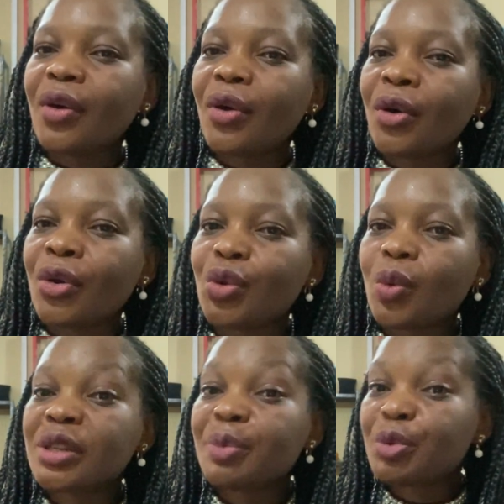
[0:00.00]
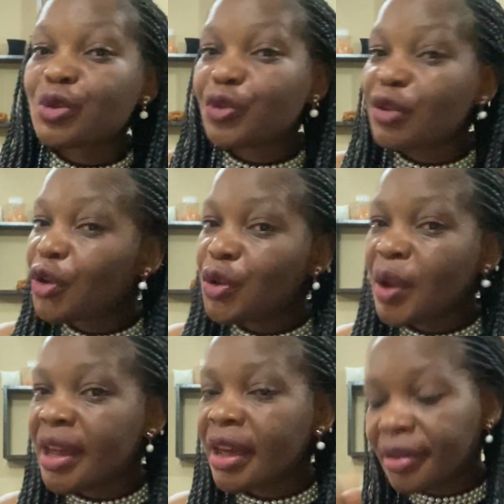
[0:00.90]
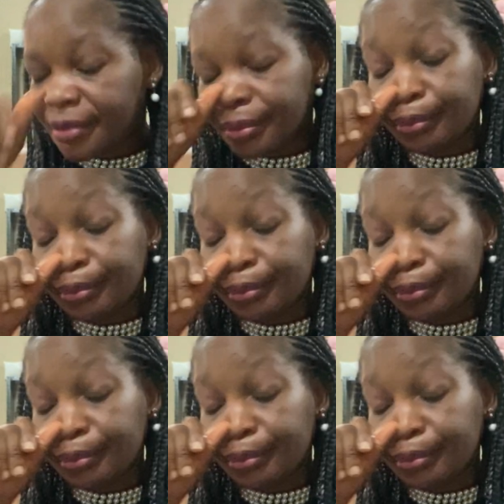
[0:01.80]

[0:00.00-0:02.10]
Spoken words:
or you want people to favor you again,